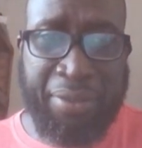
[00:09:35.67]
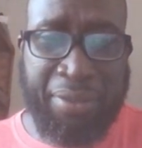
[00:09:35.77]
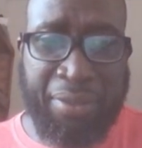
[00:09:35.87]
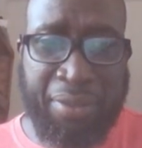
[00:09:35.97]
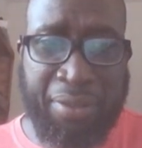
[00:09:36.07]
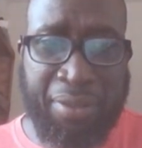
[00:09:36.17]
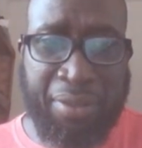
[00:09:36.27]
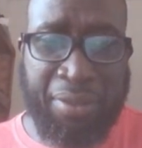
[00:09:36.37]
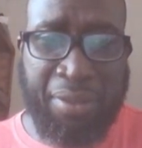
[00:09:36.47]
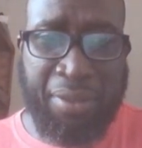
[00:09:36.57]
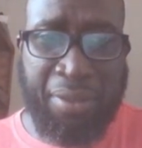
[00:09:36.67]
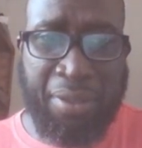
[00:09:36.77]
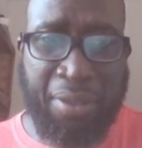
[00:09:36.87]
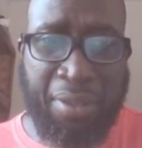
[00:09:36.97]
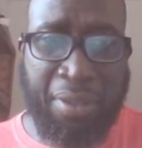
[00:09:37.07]

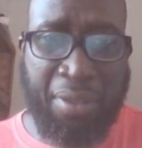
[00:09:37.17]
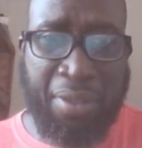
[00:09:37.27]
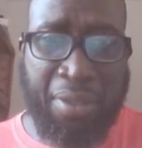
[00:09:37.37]
Nobody speaks.